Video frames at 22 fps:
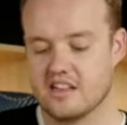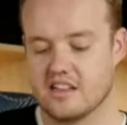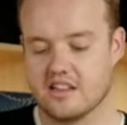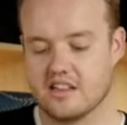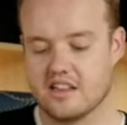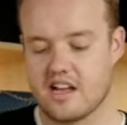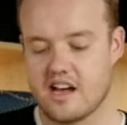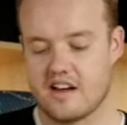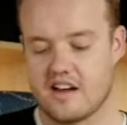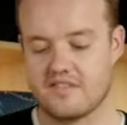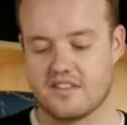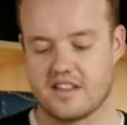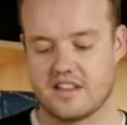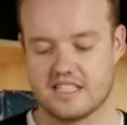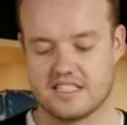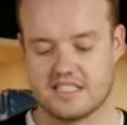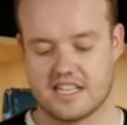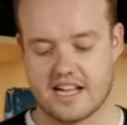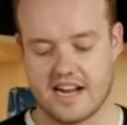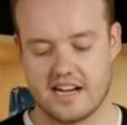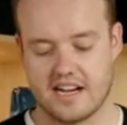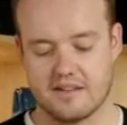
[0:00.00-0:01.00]
Love
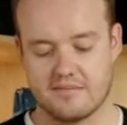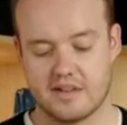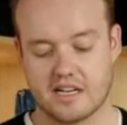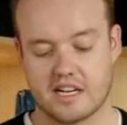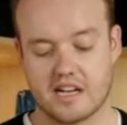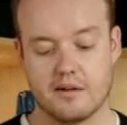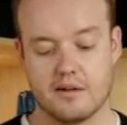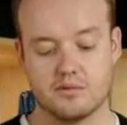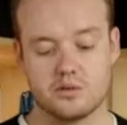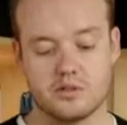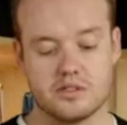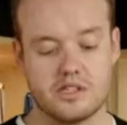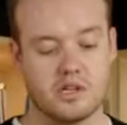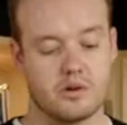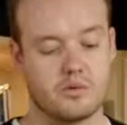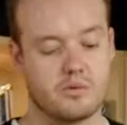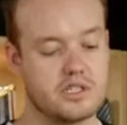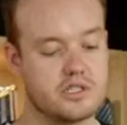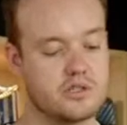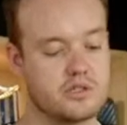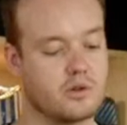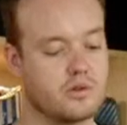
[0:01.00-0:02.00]
this item. And it comes with
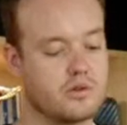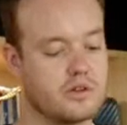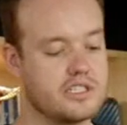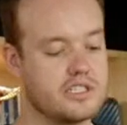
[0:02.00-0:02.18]
the original